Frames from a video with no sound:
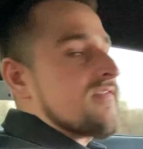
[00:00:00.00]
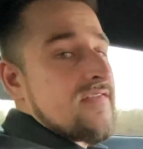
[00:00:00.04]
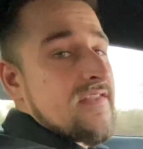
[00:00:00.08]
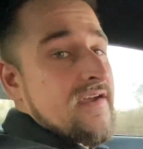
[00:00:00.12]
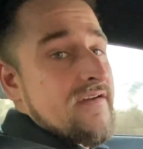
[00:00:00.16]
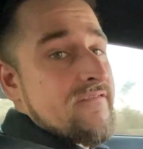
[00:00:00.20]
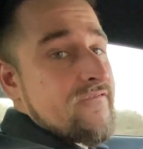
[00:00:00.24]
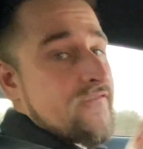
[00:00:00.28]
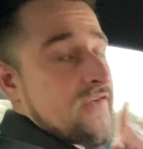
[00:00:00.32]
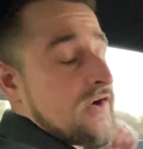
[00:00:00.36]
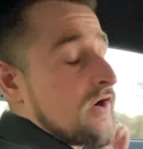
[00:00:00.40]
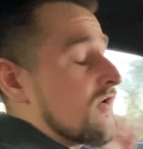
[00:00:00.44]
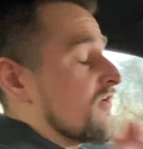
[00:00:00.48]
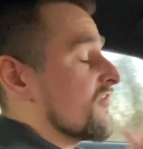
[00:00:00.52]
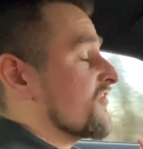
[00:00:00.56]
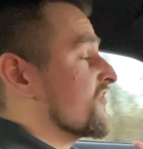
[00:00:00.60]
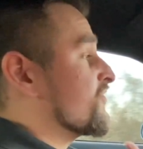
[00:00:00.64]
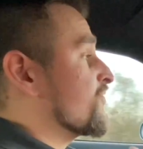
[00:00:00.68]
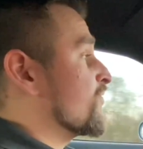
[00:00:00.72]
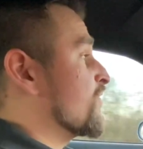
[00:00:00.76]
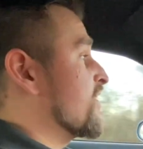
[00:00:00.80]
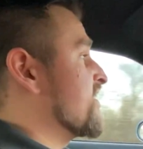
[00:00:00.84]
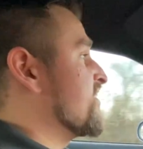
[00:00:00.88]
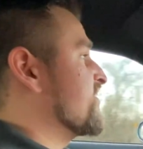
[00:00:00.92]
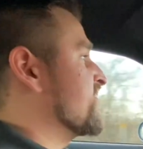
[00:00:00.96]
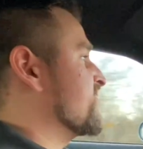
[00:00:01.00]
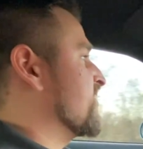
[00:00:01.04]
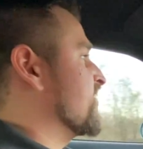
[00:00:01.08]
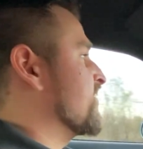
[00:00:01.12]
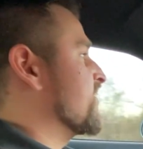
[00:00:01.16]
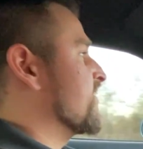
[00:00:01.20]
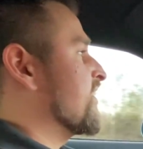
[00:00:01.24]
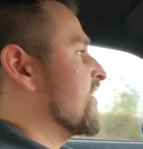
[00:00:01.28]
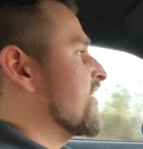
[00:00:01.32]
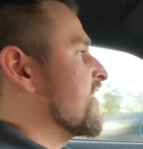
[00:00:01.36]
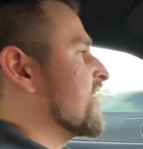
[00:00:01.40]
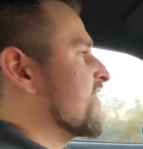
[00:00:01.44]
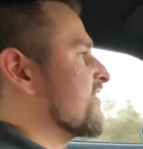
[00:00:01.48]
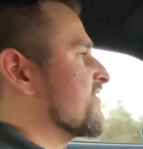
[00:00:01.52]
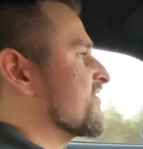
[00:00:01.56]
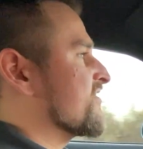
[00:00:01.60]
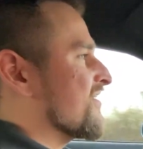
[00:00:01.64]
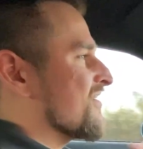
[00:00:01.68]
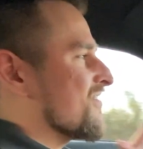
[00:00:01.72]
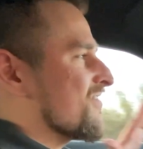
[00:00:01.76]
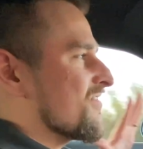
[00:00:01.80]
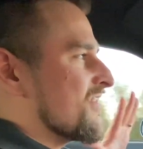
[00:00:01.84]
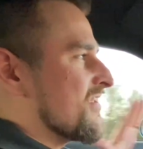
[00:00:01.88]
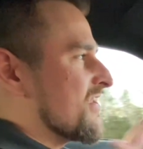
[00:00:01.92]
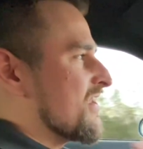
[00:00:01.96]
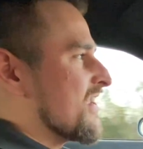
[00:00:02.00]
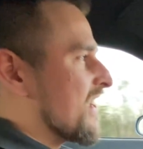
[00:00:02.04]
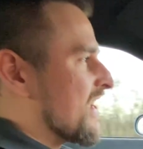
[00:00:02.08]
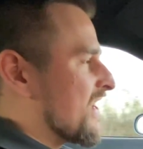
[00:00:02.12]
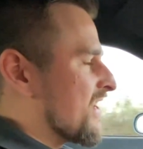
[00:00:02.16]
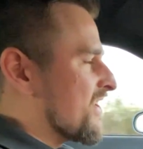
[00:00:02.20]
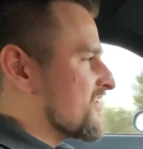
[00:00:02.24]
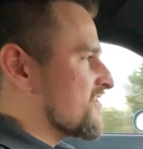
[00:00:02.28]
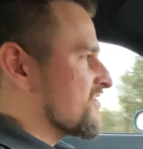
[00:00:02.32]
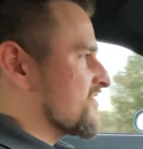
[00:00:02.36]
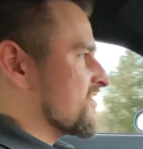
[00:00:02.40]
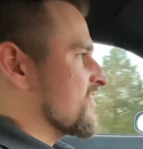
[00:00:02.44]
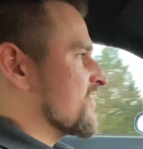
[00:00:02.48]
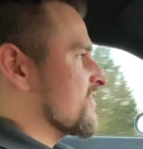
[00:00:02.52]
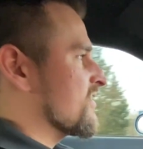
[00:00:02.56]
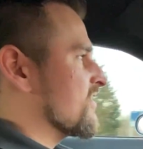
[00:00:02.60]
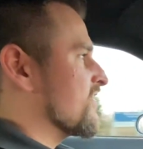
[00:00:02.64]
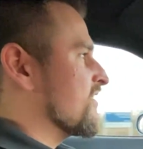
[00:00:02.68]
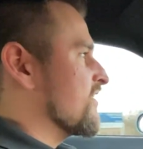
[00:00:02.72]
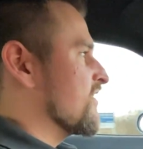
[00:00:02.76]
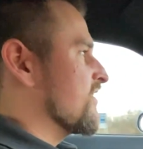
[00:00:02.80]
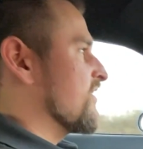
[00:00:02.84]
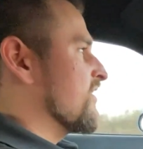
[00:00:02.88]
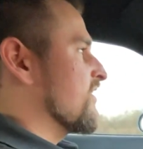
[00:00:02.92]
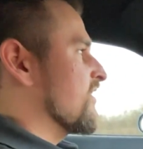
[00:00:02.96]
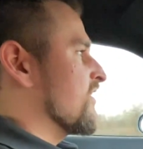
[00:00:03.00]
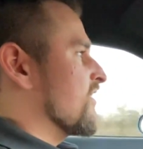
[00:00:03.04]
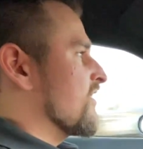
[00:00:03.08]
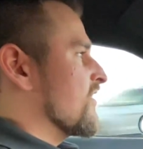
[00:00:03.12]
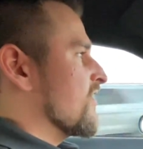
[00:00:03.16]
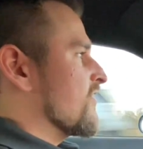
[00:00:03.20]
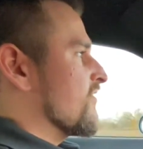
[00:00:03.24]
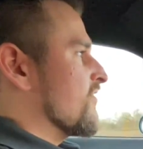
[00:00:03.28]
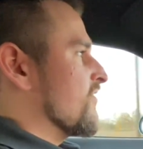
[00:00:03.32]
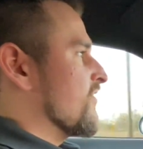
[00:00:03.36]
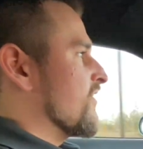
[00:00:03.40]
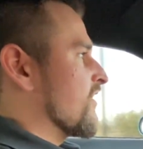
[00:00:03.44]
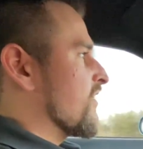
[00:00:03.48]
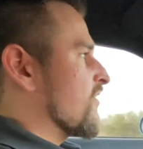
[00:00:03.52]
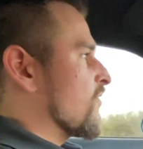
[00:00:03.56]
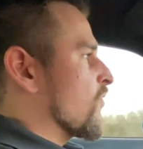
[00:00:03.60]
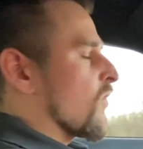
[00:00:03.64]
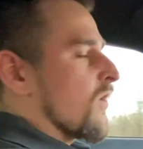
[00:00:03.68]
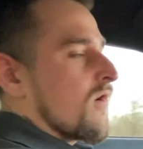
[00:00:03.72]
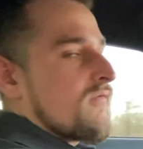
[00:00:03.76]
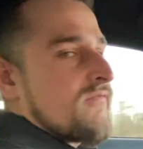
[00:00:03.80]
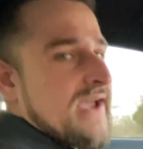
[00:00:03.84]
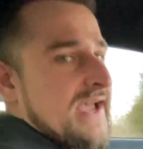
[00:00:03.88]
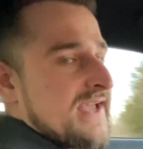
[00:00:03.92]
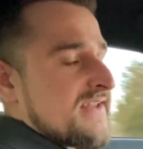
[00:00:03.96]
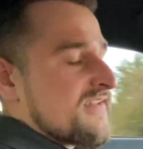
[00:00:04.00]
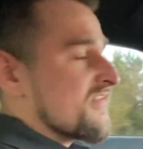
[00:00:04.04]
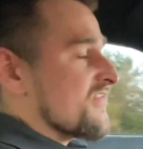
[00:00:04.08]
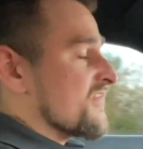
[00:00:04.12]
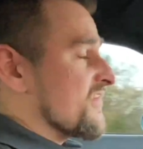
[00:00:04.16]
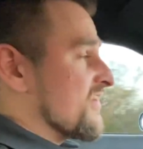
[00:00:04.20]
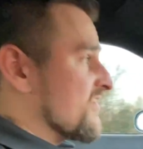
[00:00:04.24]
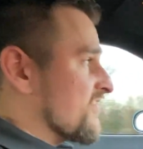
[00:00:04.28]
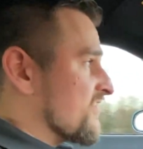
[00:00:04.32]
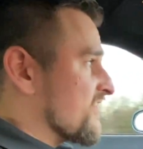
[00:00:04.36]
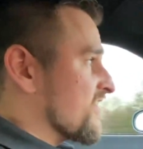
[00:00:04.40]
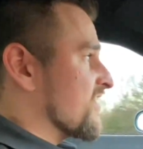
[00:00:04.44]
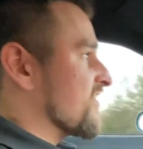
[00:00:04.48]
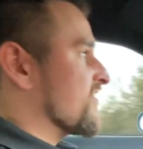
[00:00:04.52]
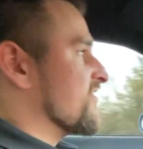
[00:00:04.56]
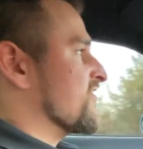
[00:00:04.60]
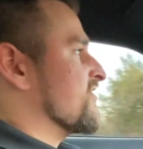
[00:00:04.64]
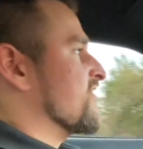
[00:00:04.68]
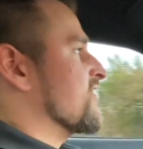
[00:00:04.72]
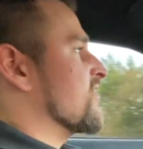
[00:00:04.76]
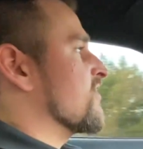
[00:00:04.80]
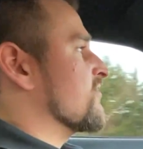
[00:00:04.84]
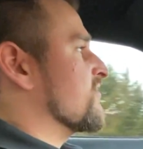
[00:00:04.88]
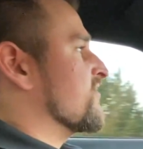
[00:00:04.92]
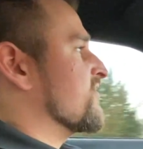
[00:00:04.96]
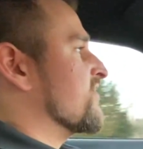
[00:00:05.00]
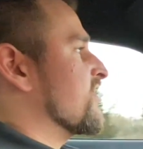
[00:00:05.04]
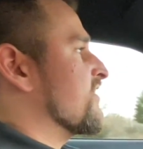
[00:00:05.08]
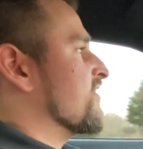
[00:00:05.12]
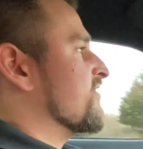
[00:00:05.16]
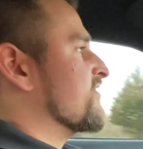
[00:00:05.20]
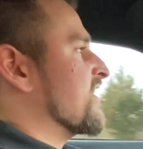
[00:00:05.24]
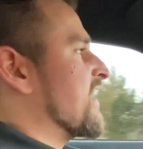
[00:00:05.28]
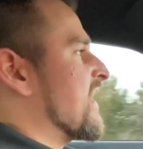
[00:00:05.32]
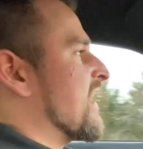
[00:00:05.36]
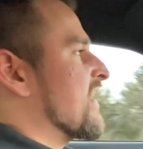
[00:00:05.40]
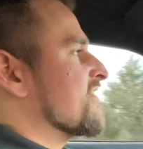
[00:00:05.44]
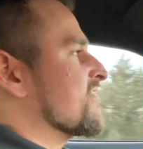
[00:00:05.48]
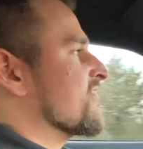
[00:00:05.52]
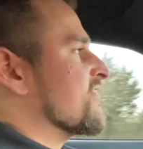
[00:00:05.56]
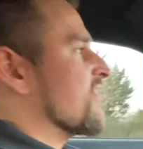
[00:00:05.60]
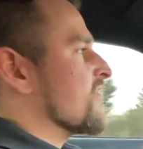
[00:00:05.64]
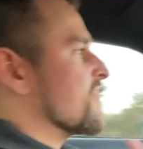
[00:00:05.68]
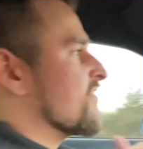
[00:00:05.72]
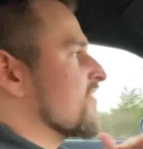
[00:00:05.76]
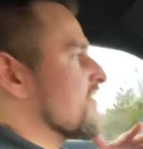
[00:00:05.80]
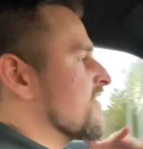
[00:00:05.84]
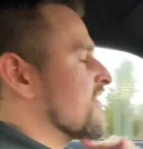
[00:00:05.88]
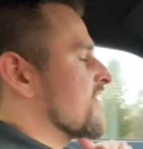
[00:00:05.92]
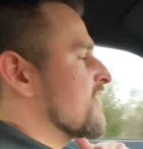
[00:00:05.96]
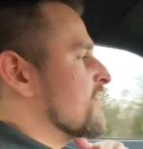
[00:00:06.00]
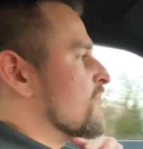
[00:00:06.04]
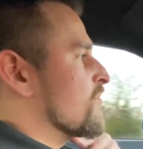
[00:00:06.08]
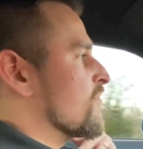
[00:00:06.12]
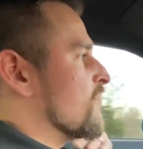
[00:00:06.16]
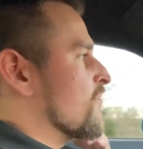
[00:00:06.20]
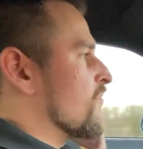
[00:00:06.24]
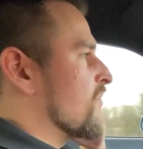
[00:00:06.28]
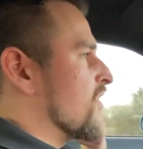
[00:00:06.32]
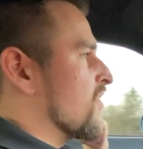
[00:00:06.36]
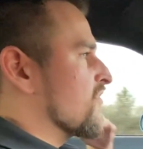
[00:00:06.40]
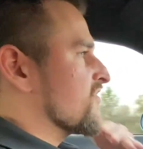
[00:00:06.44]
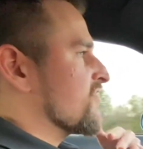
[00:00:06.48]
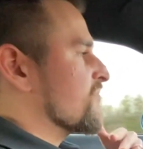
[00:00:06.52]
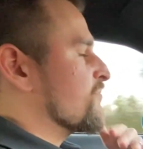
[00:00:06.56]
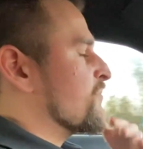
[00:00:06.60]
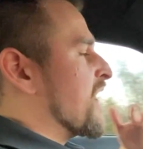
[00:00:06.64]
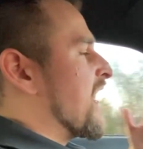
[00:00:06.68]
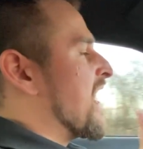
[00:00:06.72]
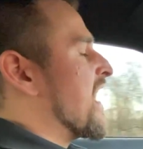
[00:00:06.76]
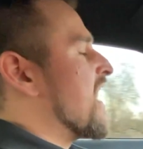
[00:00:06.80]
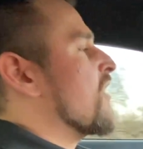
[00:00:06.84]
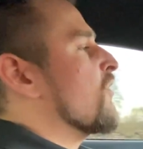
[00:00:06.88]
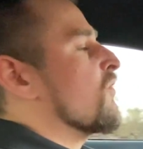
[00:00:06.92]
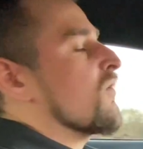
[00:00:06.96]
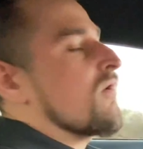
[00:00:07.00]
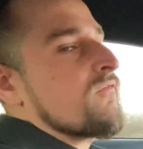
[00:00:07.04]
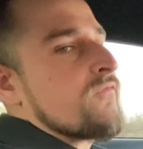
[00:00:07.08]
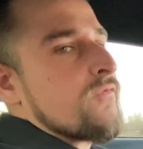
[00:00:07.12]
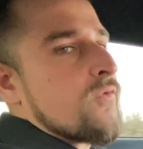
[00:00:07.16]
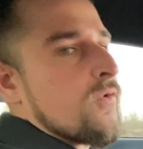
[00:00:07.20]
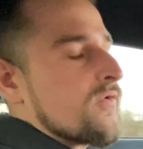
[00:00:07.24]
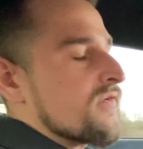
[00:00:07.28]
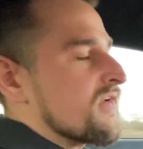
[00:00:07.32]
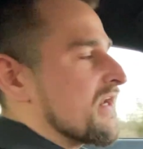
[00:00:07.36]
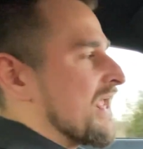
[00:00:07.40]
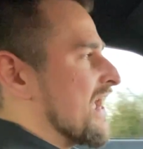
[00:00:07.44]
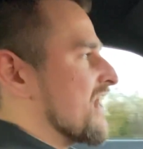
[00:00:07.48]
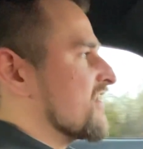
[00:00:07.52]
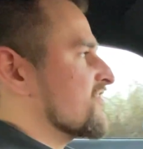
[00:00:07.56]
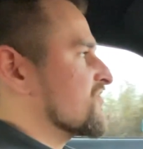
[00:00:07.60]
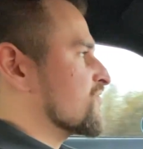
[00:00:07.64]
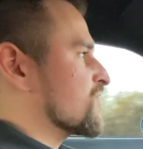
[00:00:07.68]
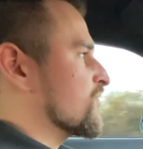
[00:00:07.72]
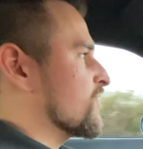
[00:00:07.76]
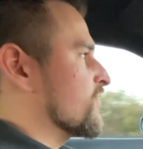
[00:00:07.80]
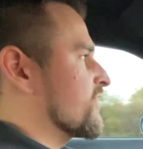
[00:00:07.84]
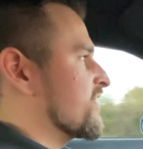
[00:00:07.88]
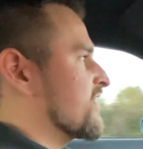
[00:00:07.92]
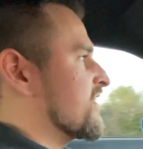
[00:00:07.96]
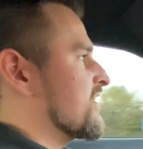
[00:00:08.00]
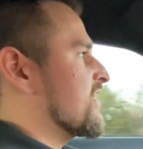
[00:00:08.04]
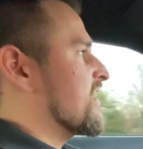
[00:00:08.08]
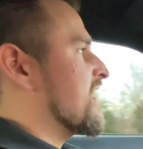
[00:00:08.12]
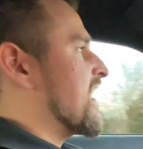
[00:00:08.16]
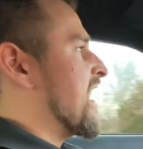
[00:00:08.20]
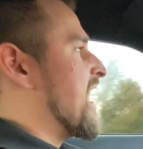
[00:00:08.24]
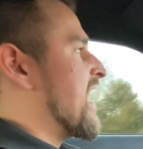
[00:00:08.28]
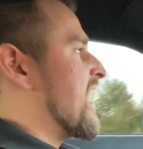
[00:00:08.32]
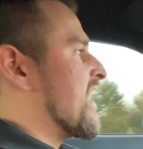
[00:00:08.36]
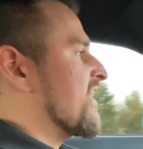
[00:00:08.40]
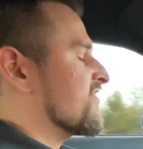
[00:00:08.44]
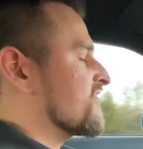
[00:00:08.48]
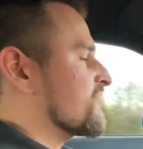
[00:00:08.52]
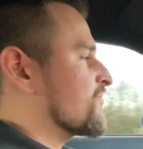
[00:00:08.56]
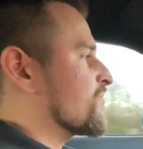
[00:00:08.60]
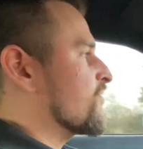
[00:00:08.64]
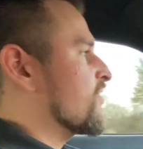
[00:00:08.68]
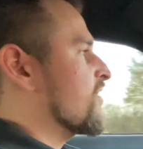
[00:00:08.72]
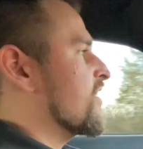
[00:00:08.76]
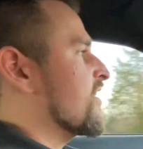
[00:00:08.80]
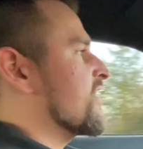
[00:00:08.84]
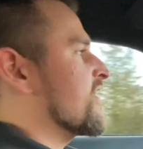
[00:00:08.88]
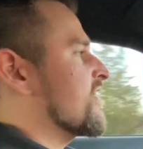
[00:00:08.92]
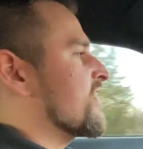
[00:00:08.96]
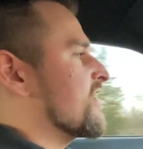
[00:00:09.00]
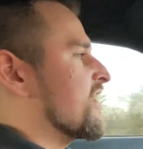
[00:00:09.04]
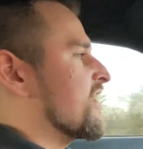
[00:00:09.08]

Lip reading: The first reason is the engine. The Corvette C6 Z06 has the most powerful naturally aspirated